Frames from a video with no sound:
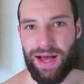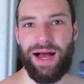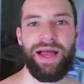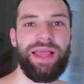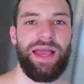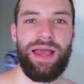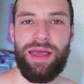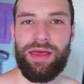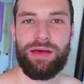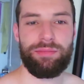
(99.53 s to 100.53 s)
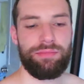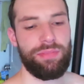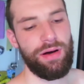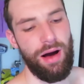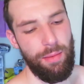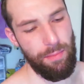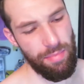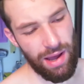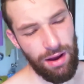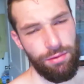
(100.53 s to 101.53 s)
I am
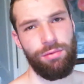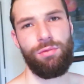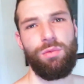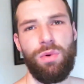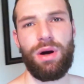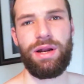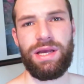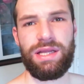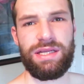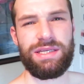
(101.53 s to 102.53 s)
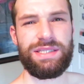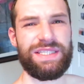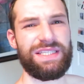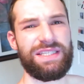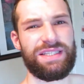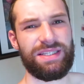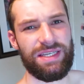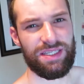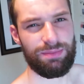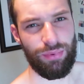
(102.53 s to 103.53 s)
about
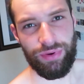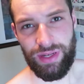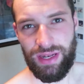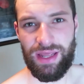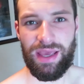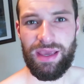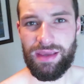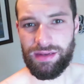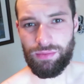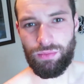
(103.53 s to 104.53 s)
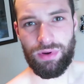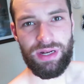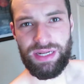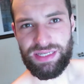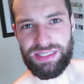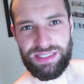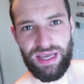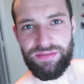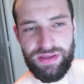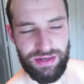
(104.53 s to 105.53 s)
186.8,
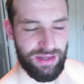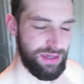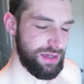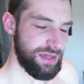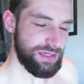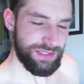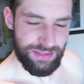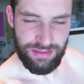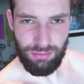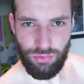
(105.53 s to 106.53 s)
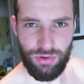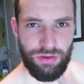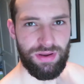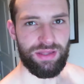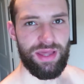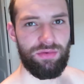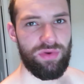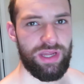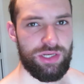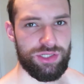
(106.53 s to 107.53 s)
187, somewhere around that
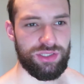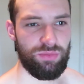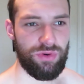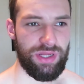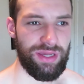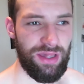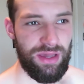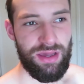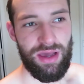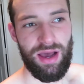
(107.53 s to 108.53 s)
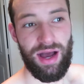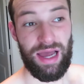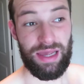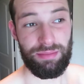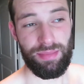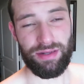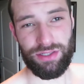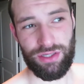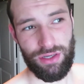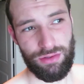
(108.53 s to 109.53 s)
range this morning. I am about
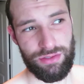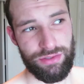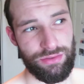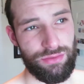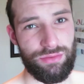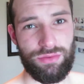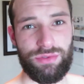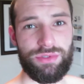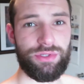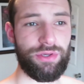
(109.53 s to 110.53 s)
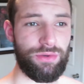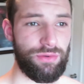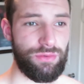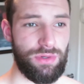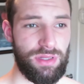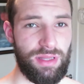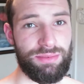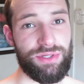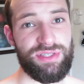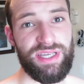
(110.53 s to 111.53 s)
to go do 2
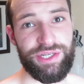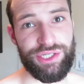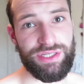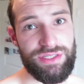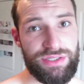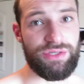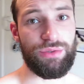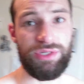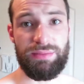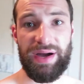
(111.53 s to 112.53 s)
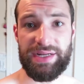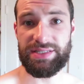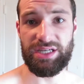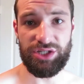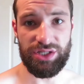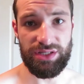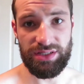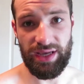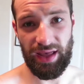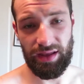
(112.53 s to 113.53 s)
elliptical sessions, 2 Tabata
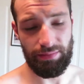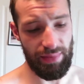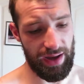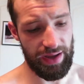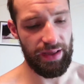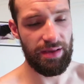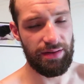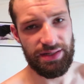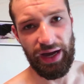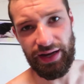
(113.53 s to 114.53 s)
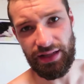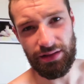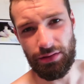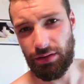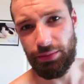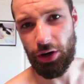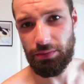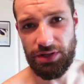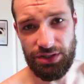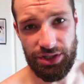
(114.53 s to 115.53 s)
sessions at my tiny little
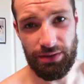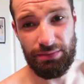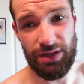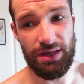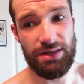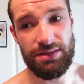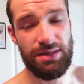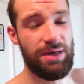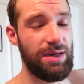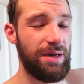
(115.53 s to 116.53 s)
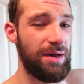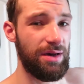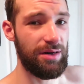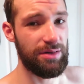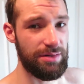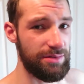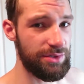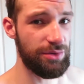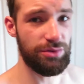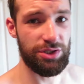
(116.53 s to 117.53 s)
apartment gym because our
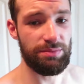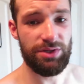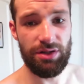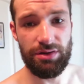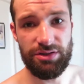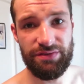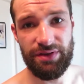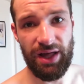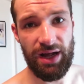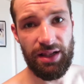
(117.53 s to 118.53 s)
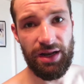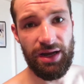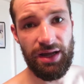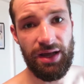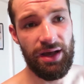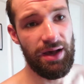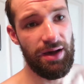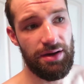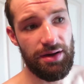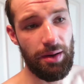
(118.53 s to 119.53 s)
school gym's closed for the holiday.
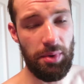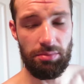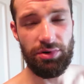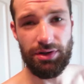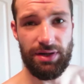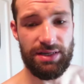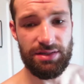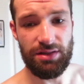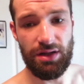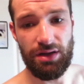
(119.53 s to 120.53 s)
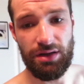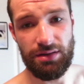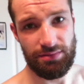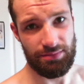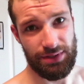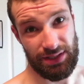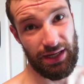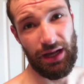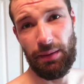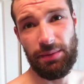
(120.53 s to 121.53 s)
I'm gonna bring you guys along. It's
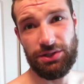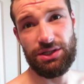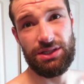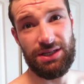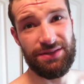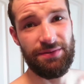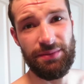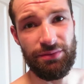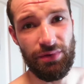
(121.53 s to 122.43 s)
not gonna be much to see except for me